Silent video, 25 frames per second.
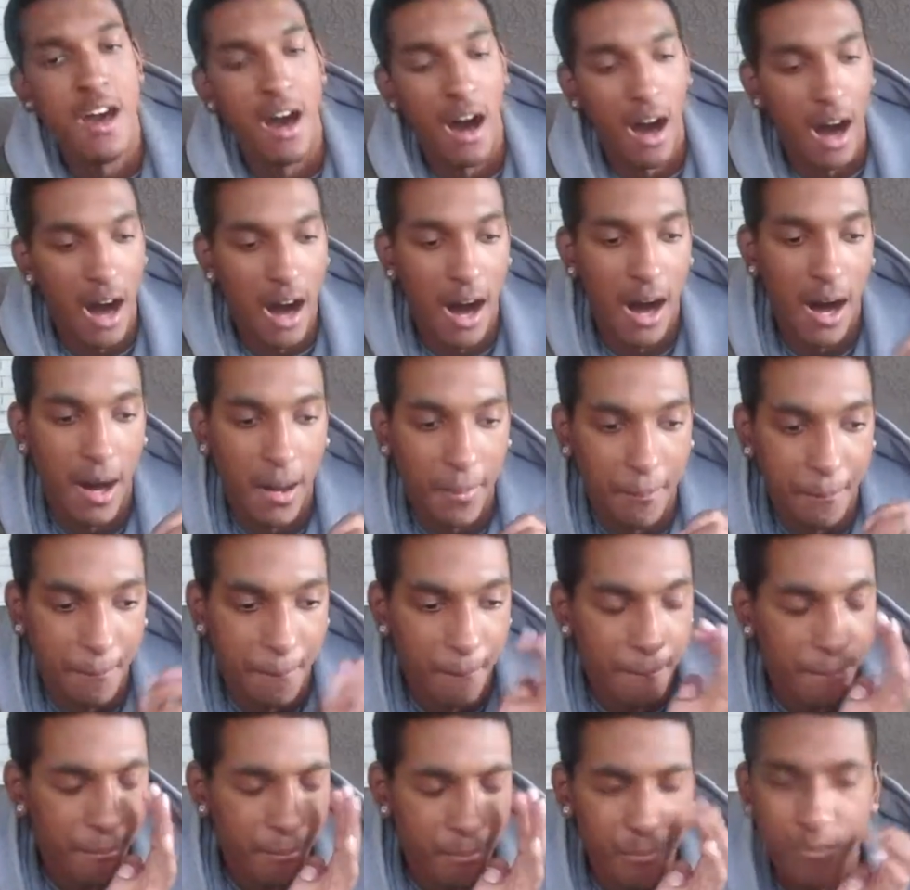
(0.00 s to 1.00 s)
Um,
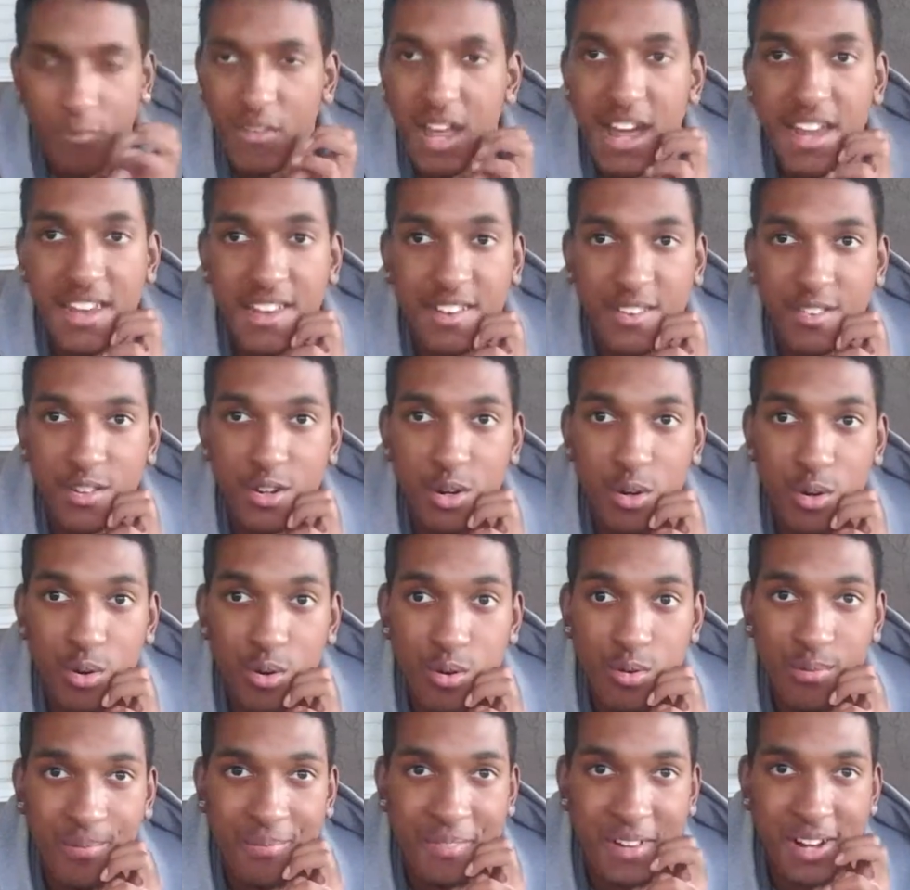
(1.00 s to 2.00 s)
and it's cool,
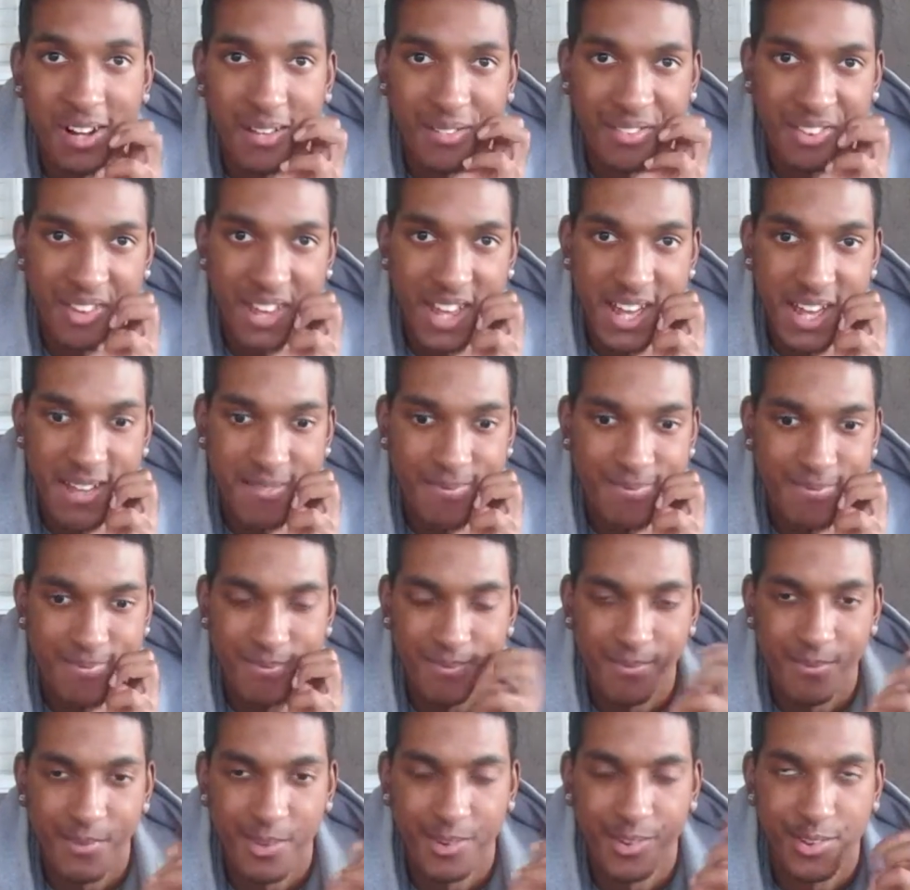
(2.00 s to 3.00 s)
you know what I'm saying?
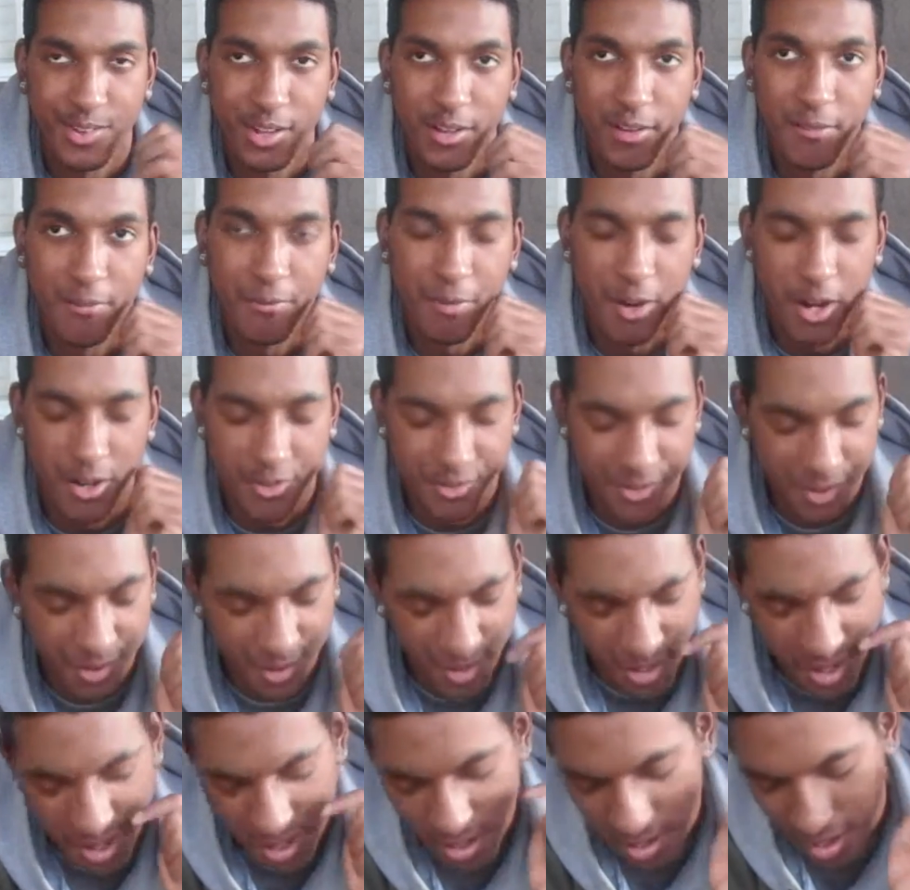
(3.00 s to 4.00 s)
You're still a
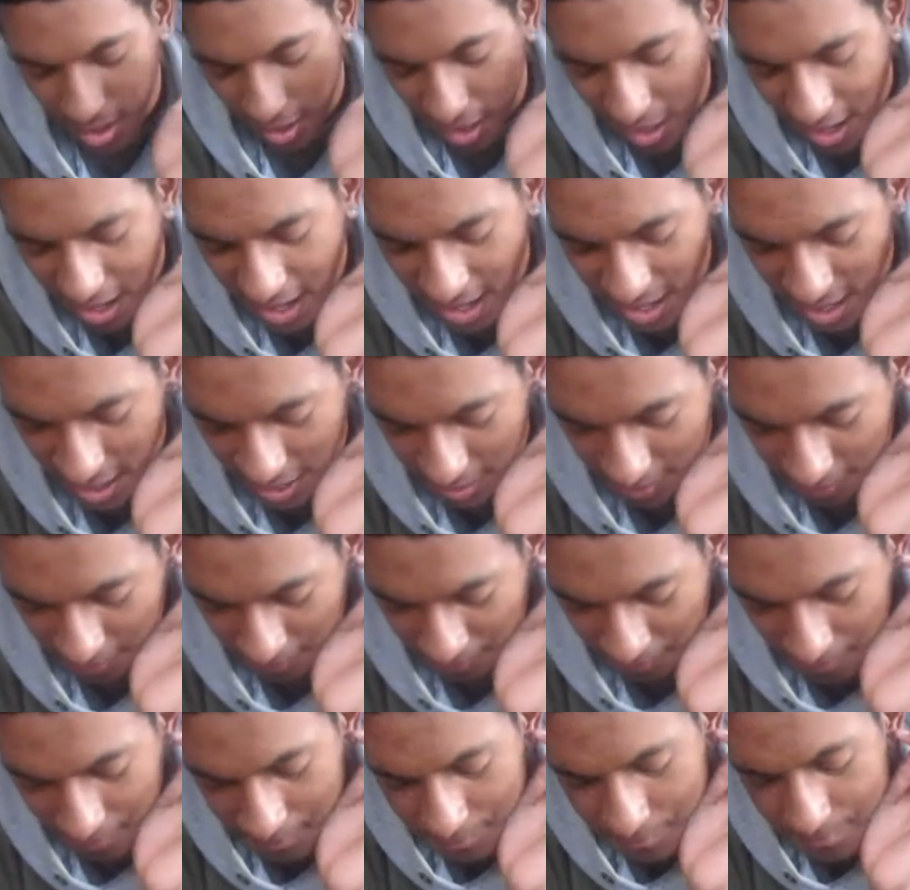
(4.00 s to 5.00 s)
virgin. Um,
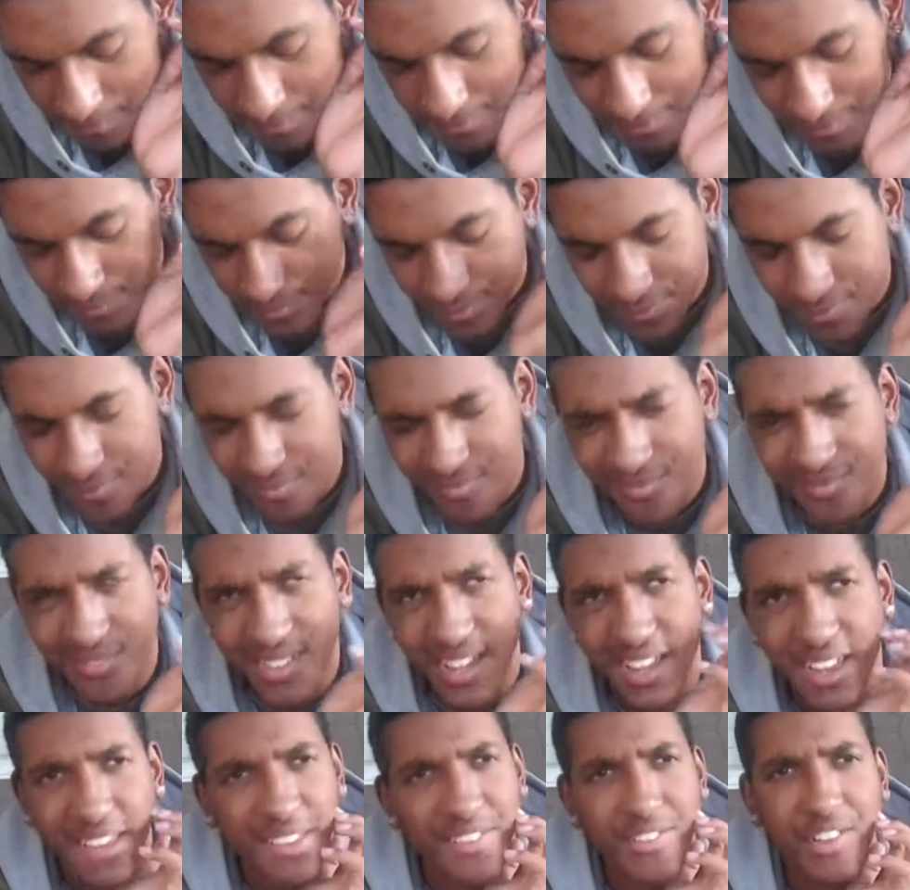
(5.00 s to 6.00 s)

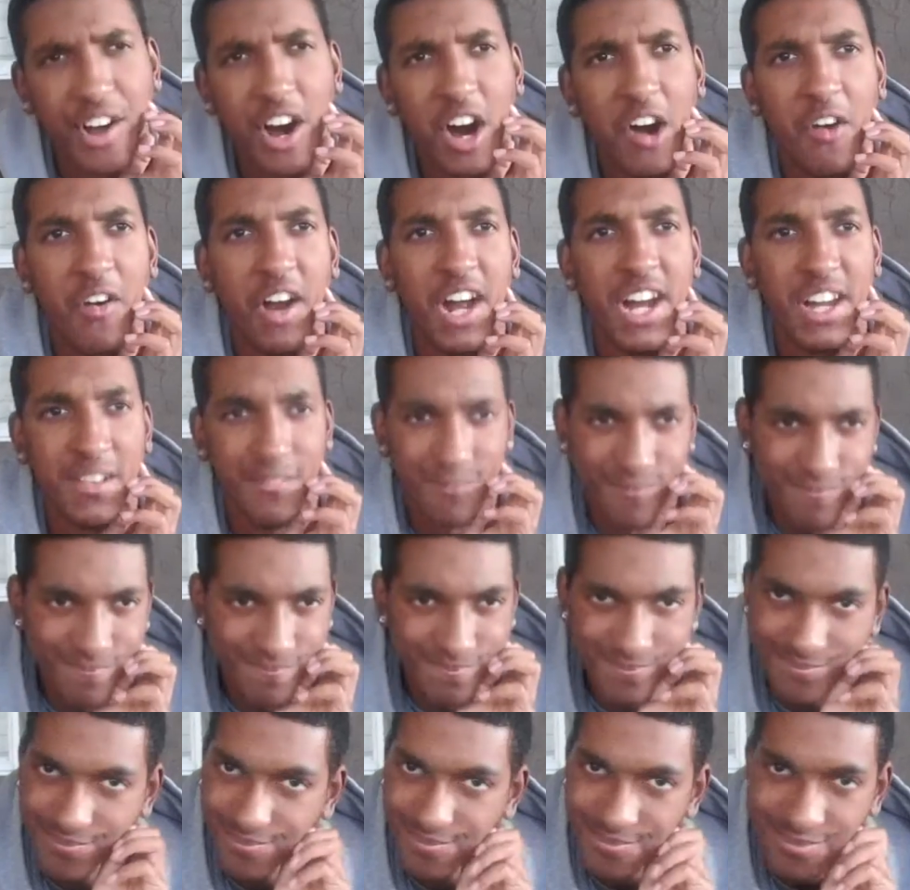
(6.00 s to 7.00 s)
it's all right.
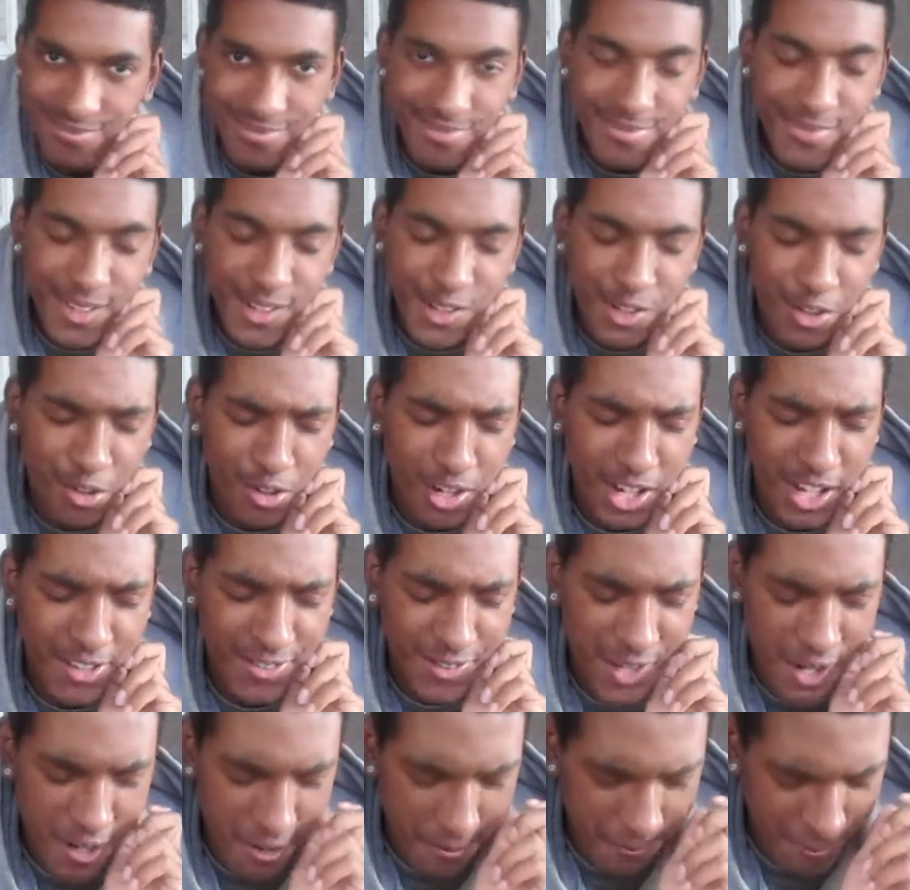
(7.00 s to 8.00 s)
You'll
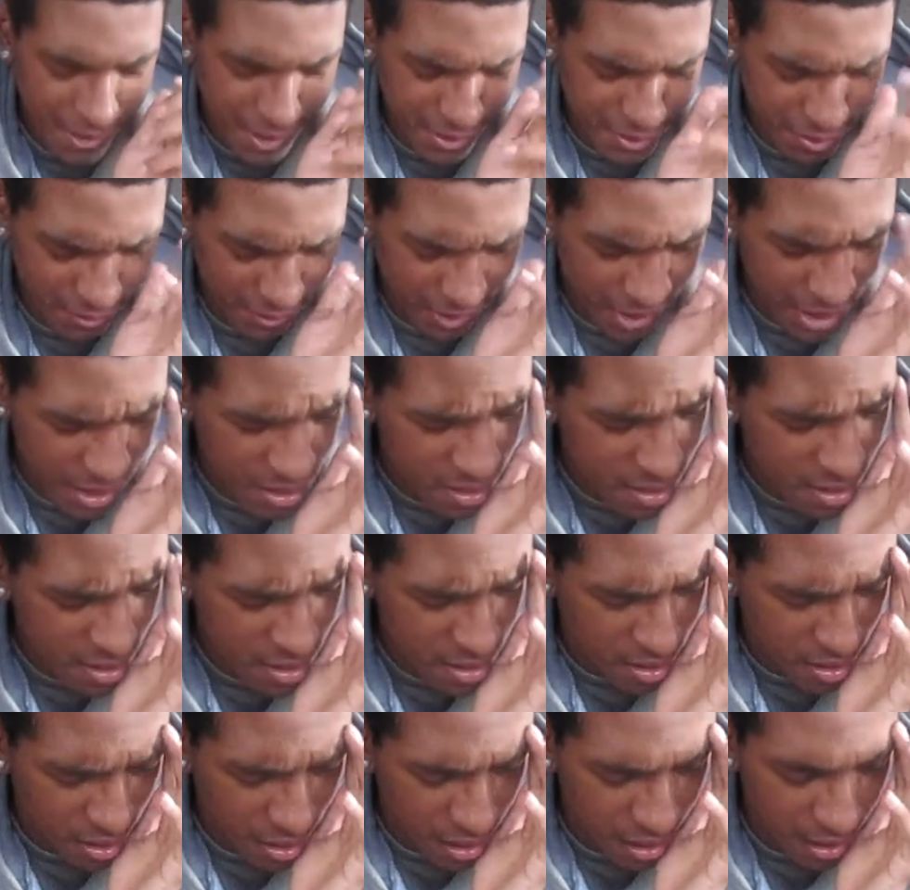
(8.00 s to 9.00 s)
get there eventually.
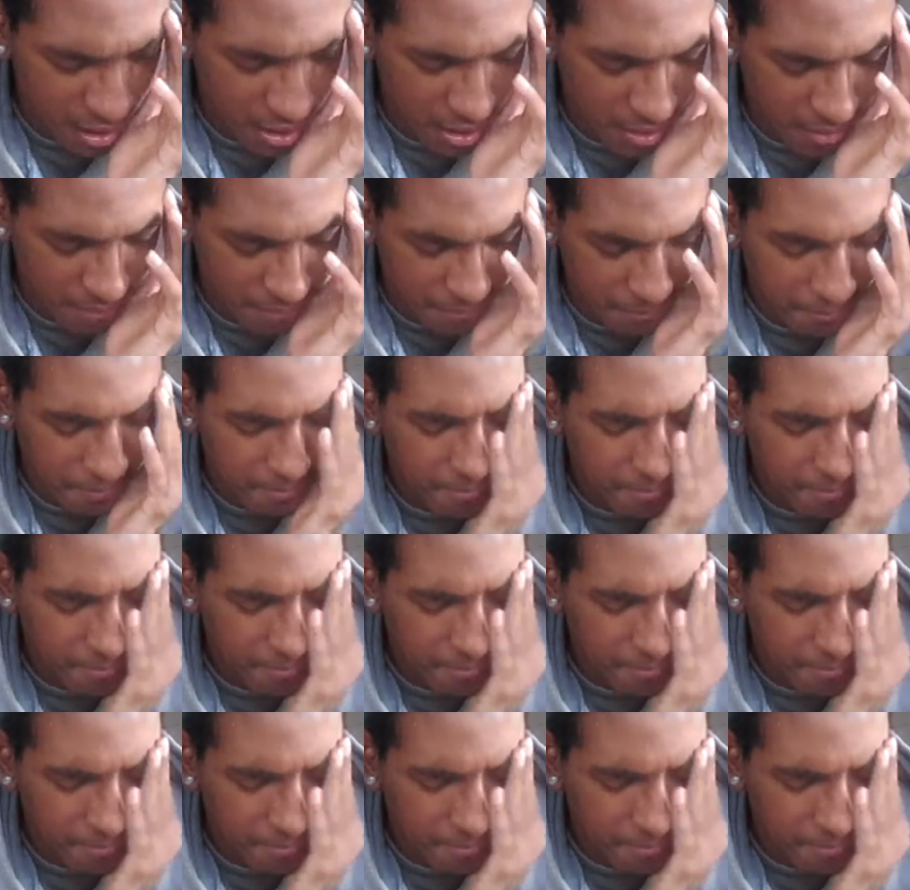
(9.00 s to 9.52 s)
Um,